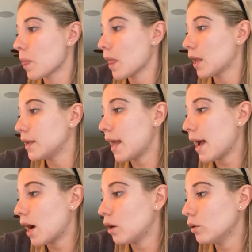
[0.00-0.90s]

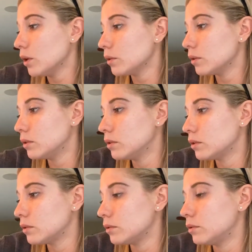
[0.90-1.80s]
Now,
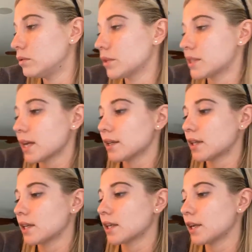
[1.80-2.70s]
the second
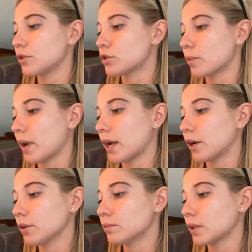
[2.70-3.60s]
thing that I used on my
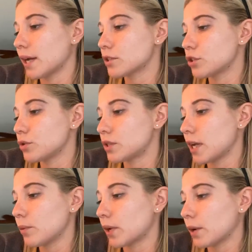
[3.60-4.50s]
hair last
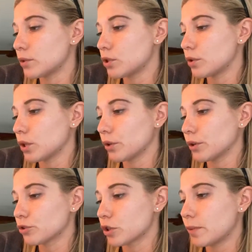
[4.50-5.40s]
Tuesday when I was doing the
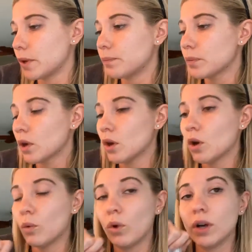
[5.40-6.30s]
oil treatment
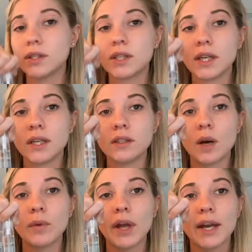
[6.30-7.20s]
was the
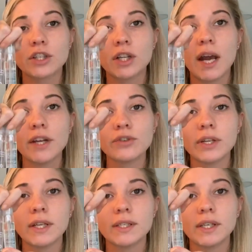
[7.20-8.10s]
double action
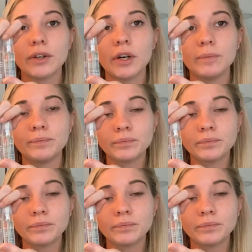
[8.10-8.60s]
hydrating serum.